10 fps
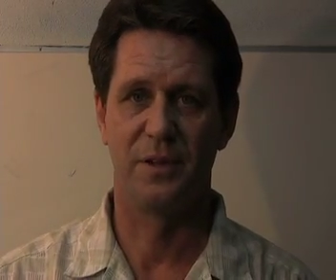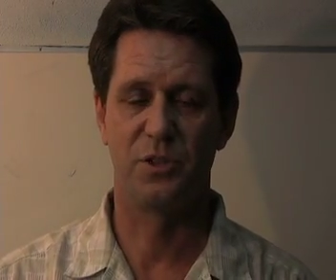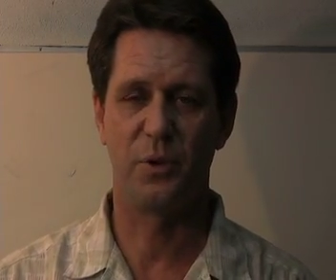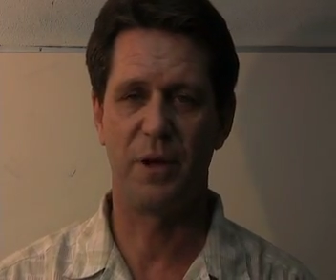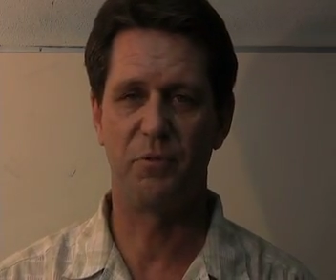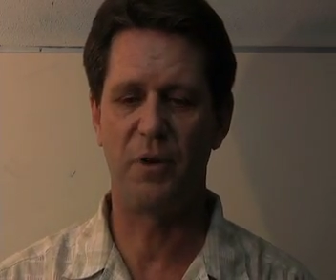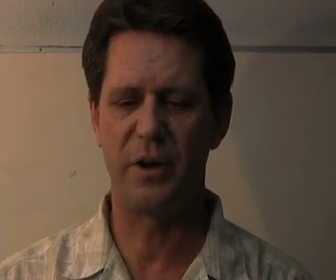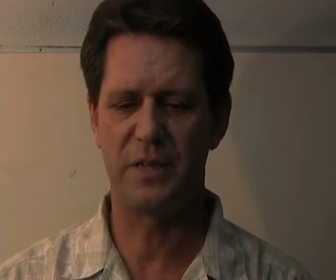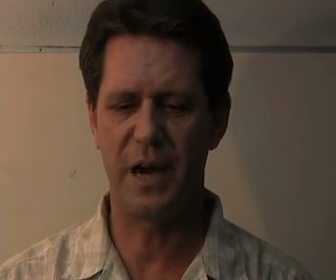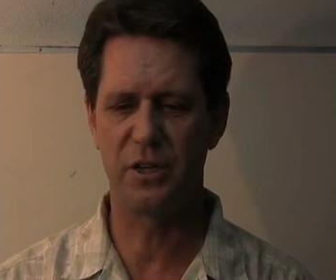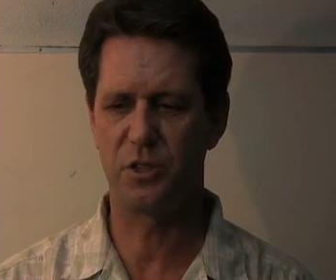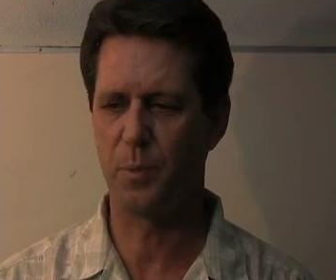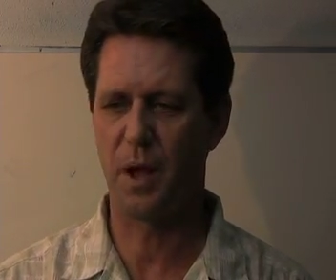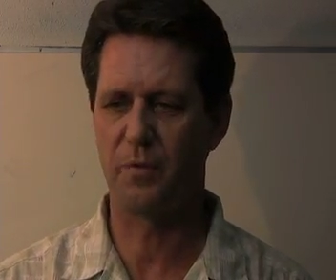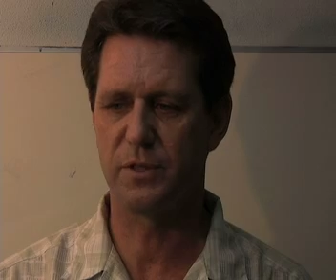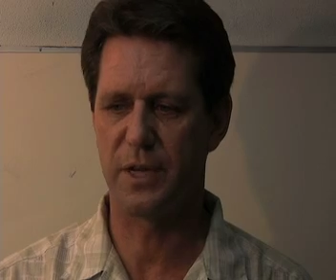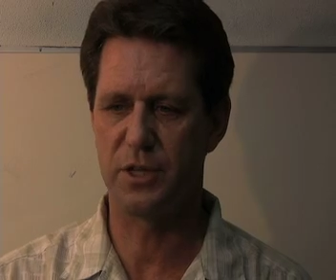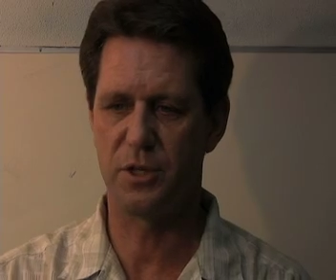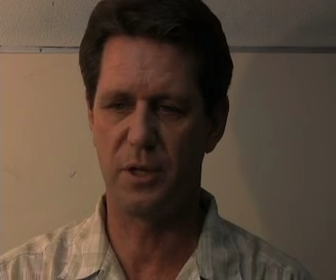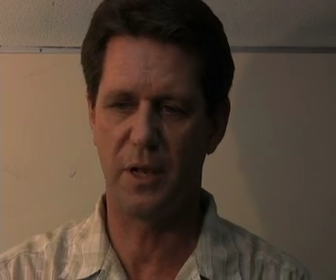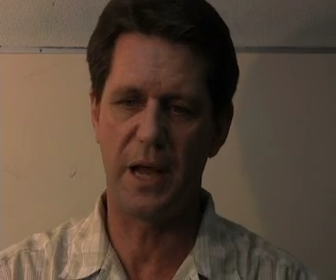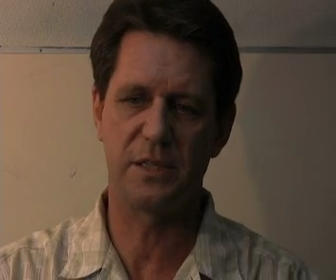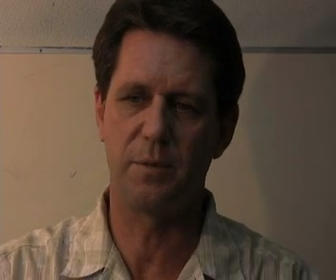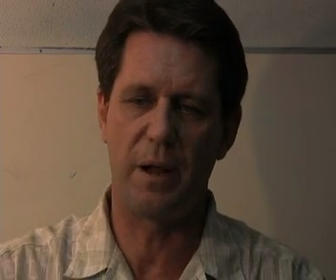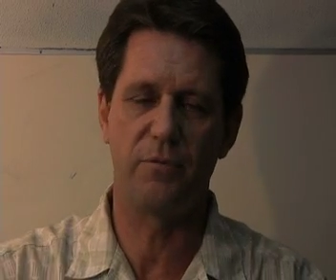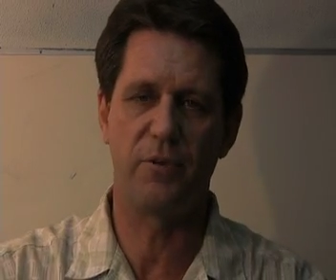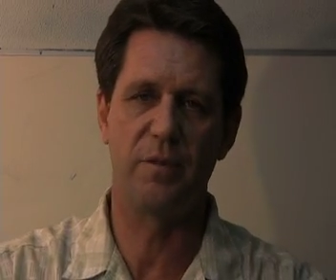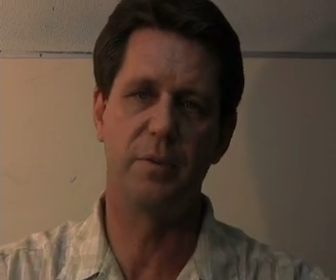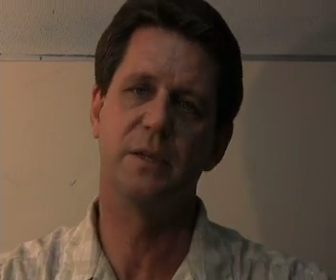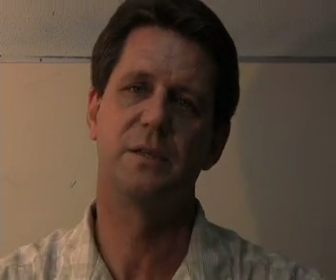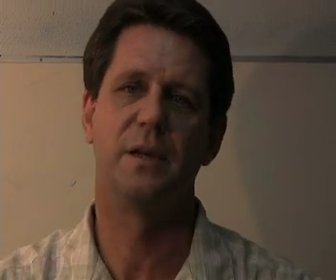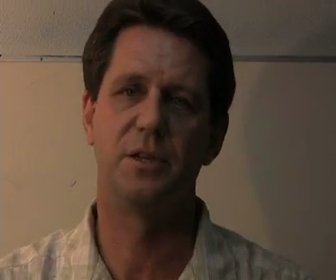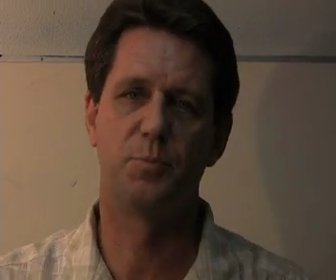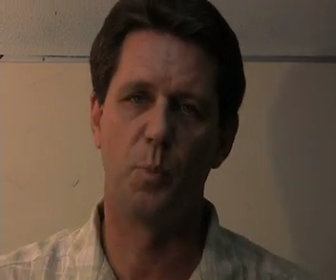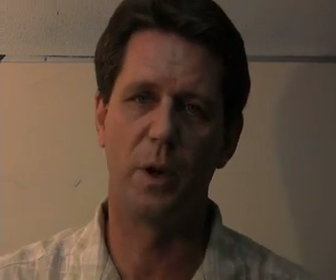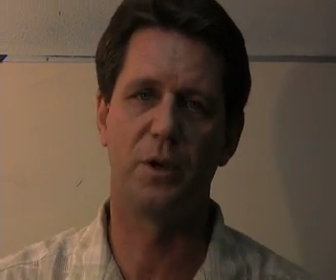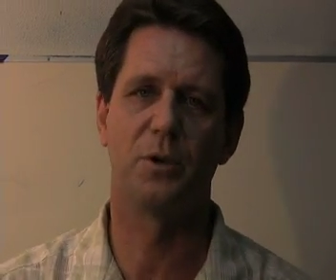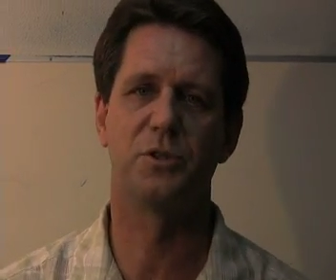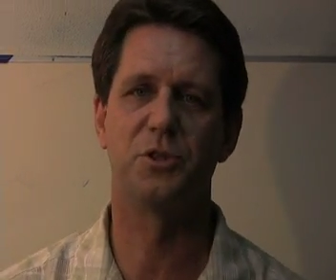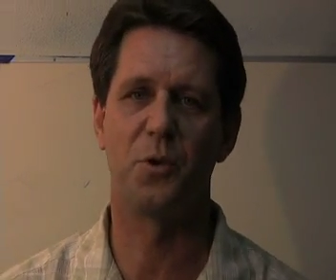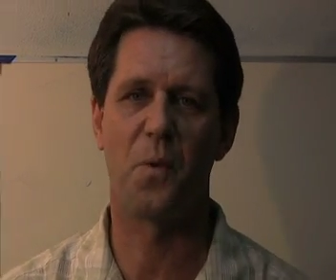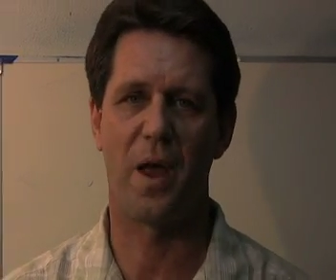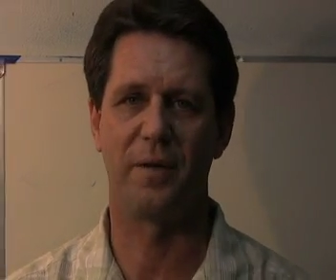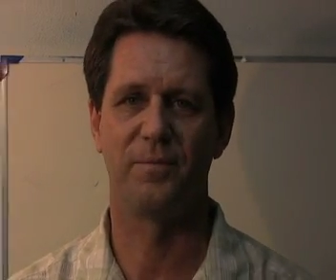So we have a very tiresome conversation that lasts about 5 minutes, and each one goes his own way.